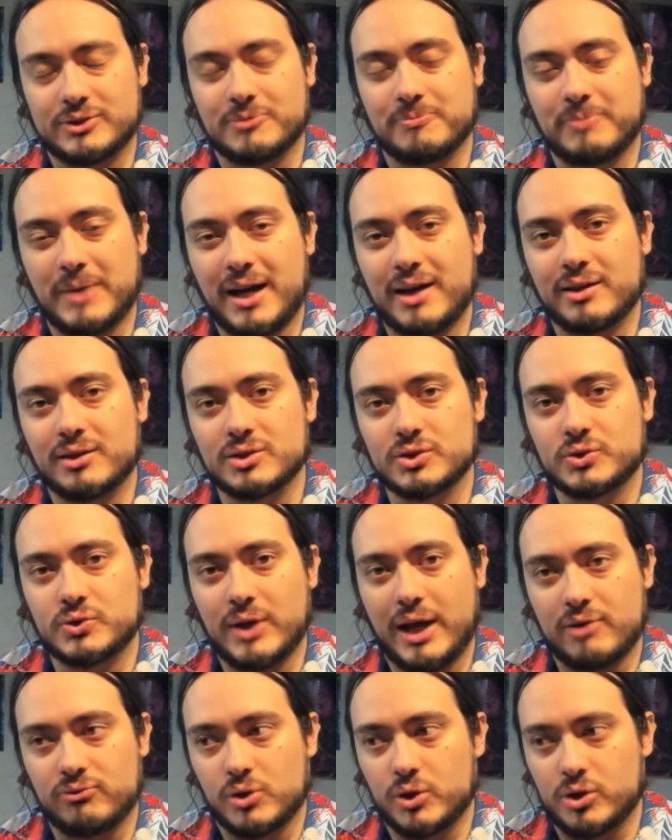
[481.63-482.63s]
buyers
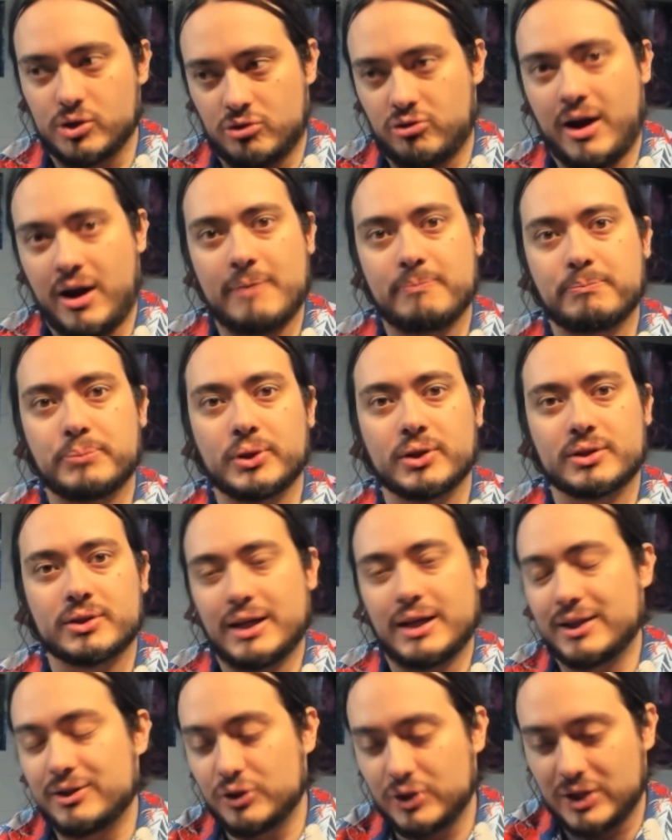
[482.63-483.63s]
and wrote a crap book,
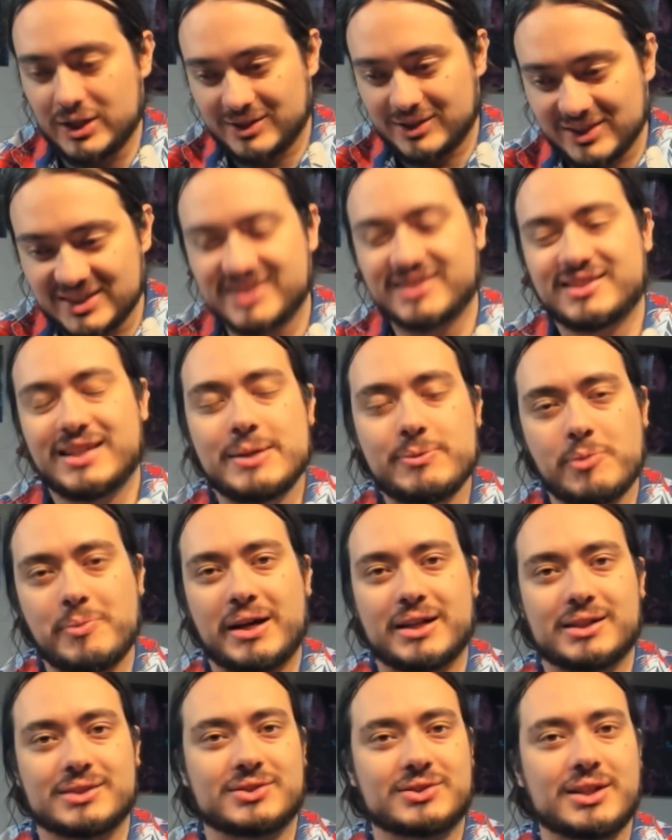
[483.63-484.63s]
and you get to the same amount
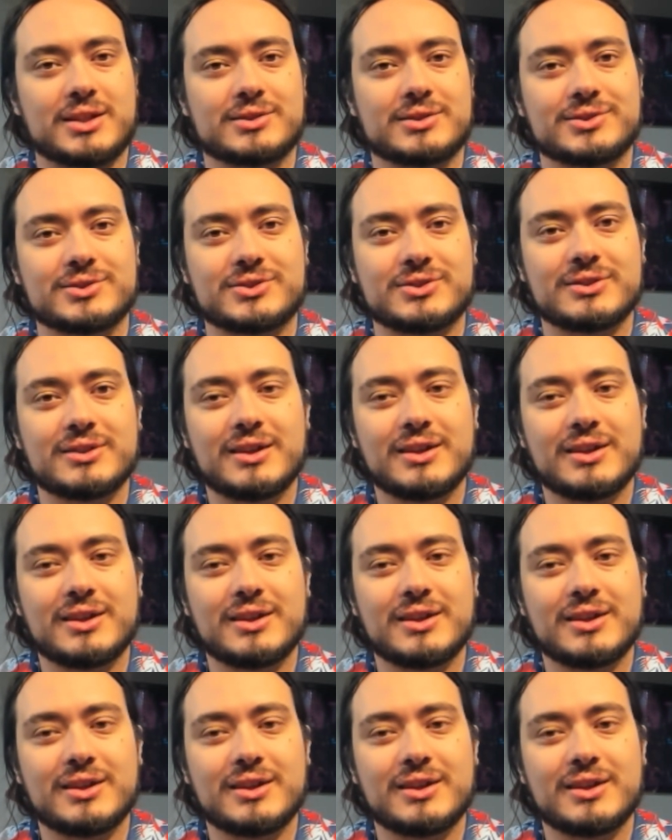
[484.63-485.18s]
of sales.